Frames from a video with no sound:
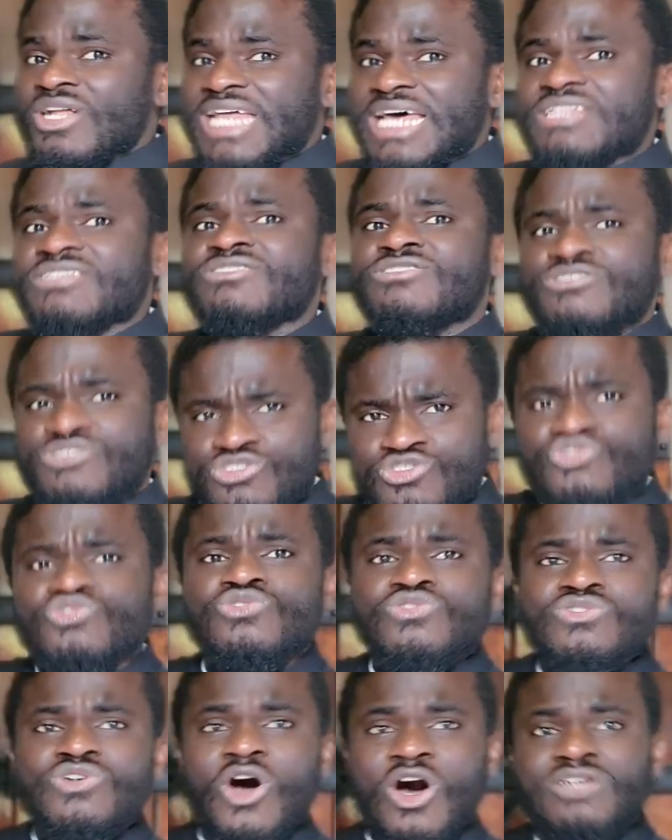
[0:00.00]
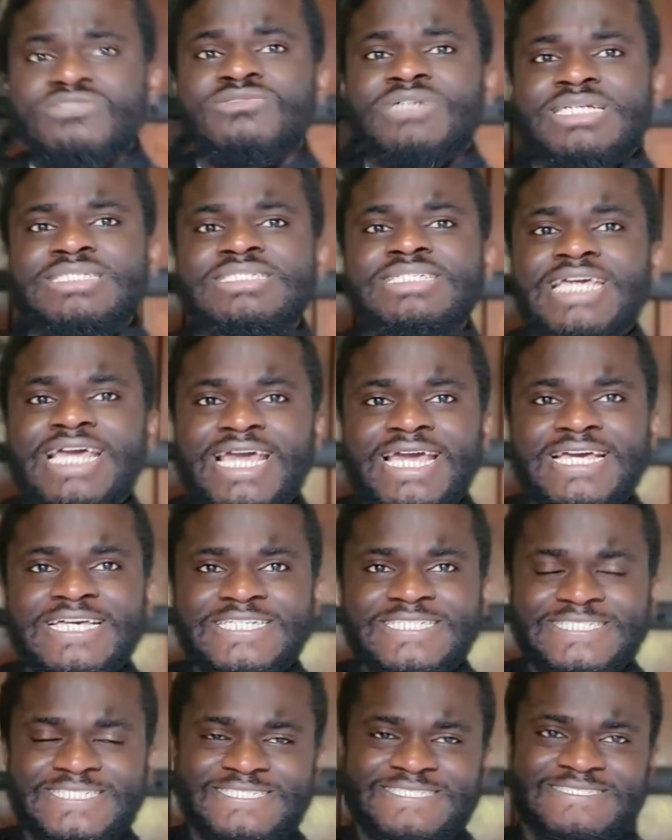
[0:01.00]
than 200
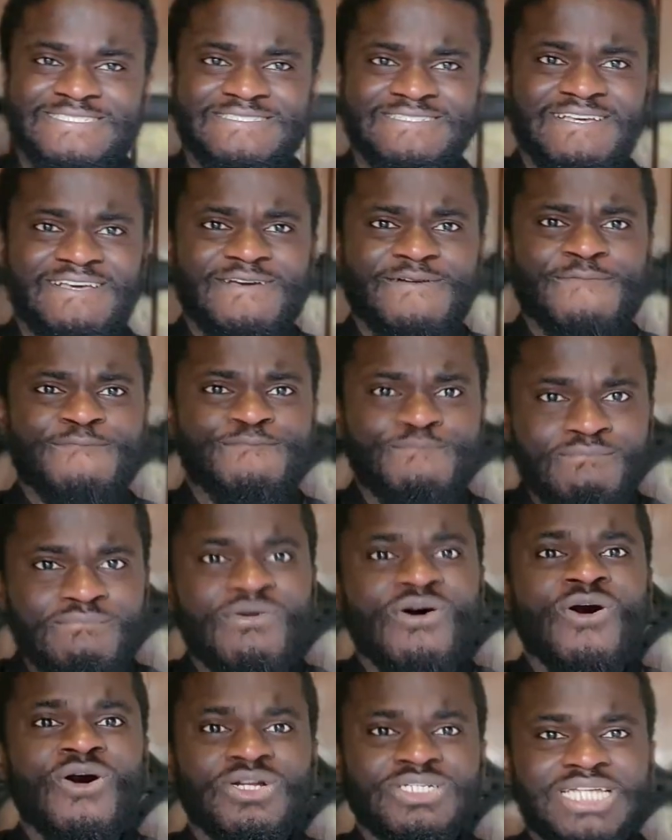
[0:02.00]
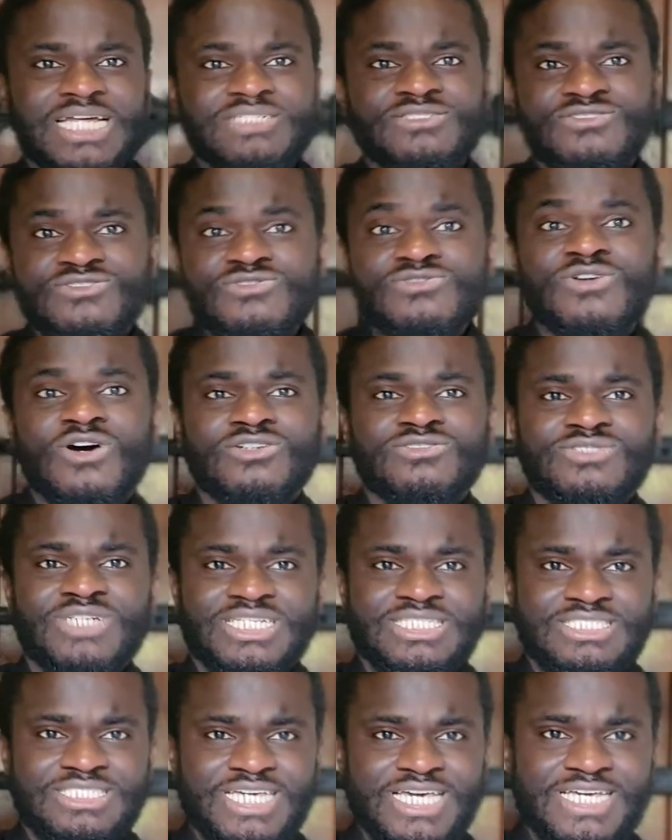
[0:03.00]
years. More than
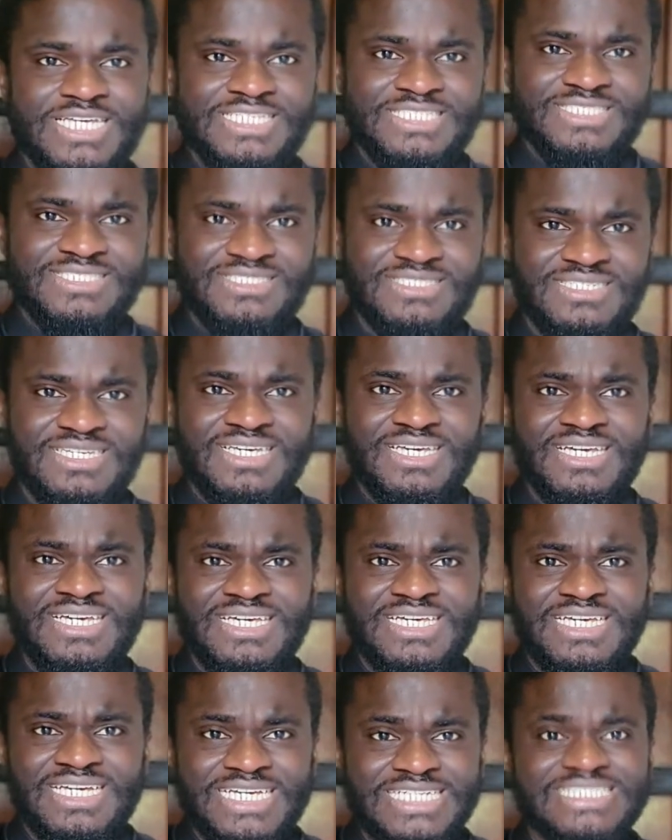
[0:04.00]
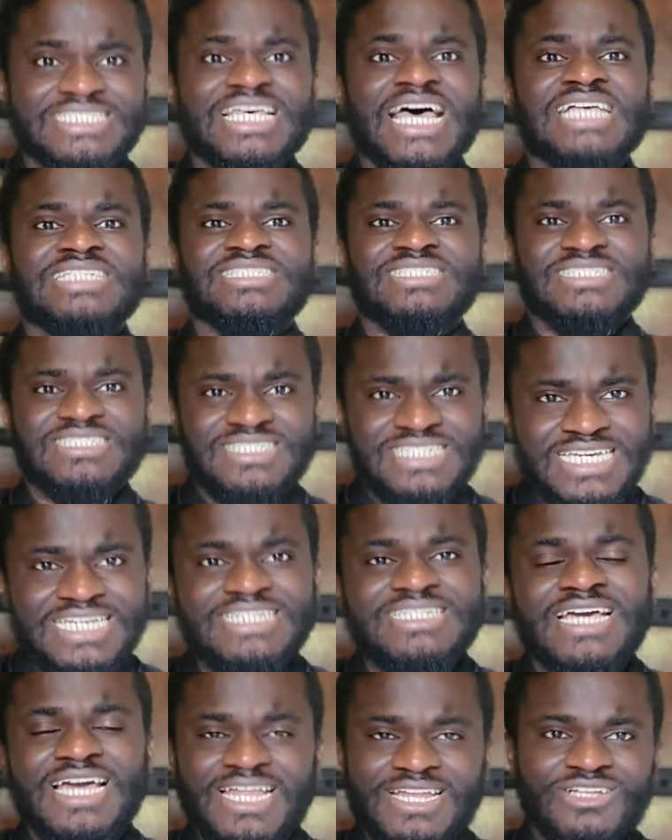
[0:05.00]
200 years. It has
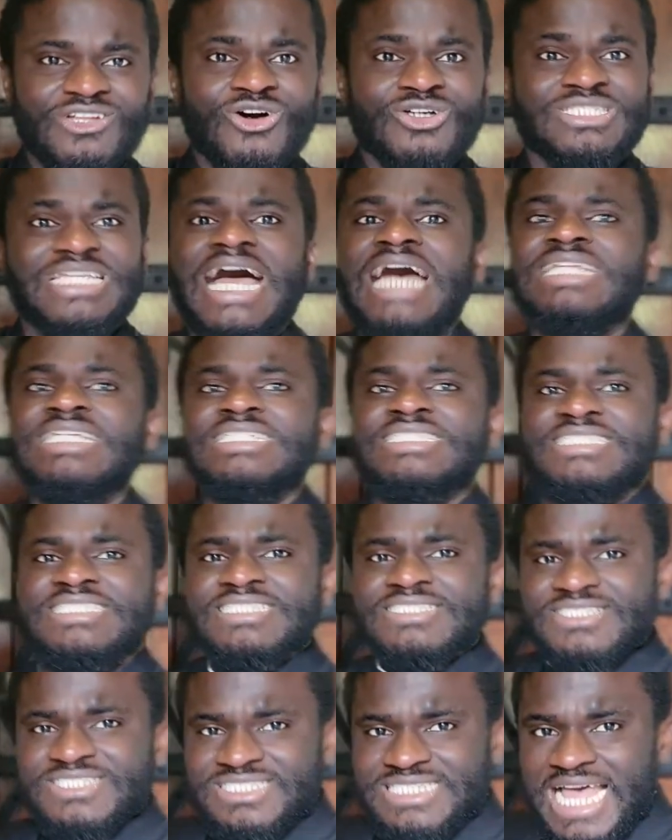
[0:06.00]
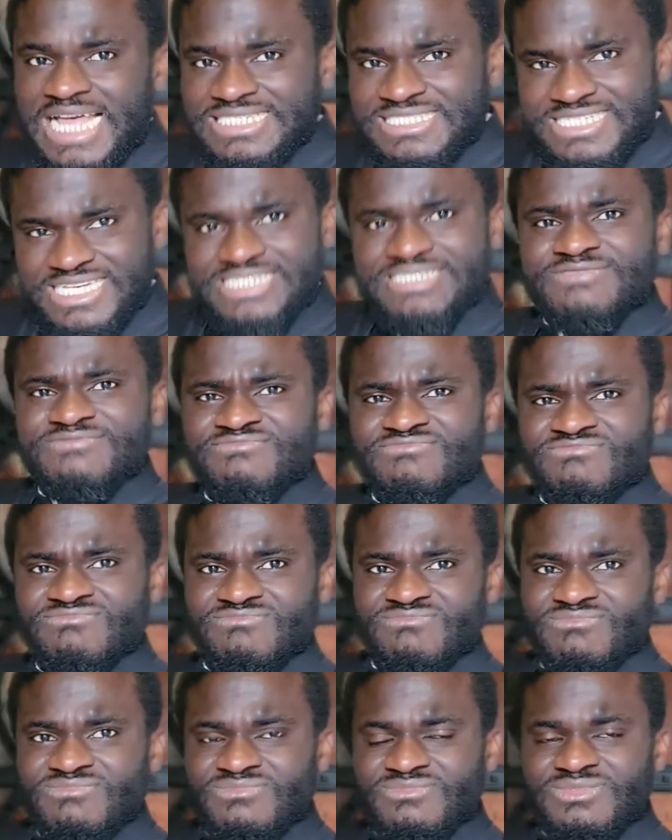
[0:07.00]
seen a lot and it's still standing
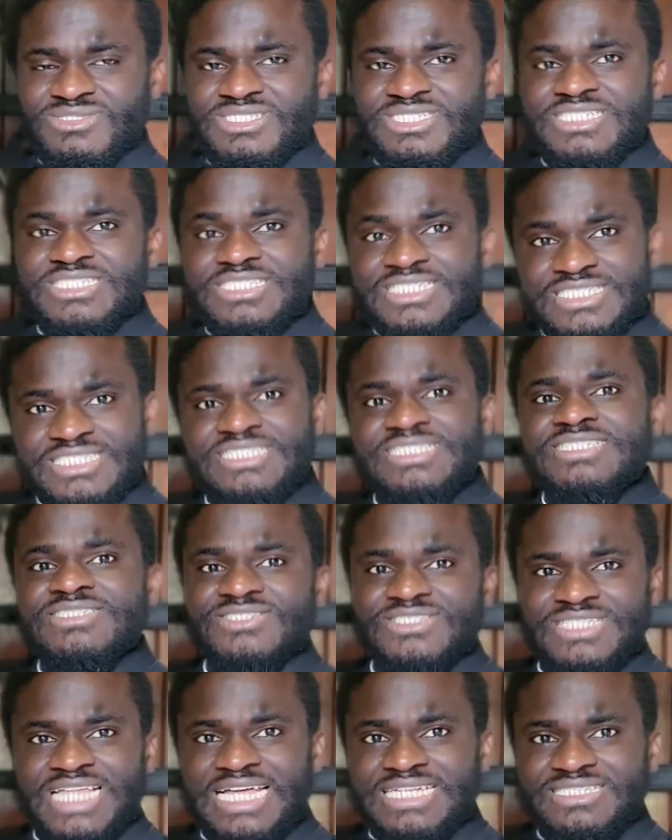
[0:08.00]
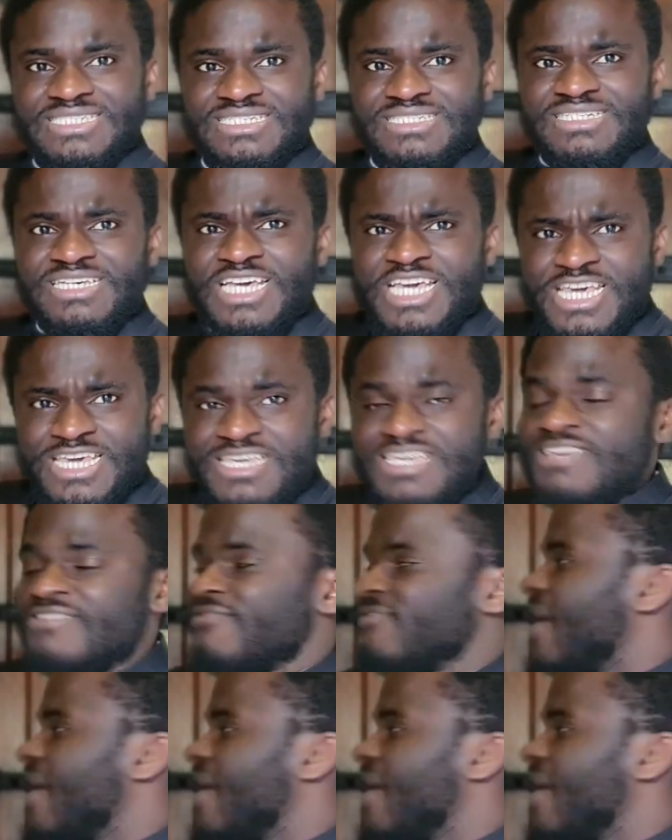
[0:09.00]
it is still standing. If